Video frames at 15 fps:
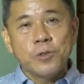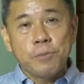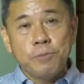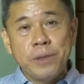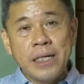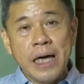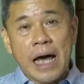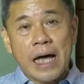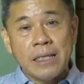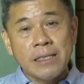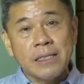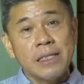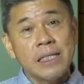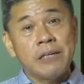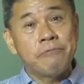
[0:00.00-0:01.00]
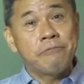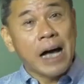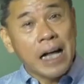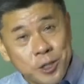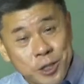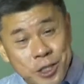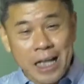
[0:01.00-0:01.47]
to be an
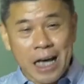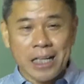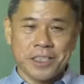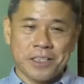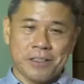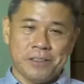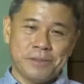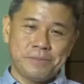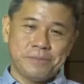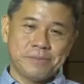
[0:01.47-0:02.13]
evangelizer.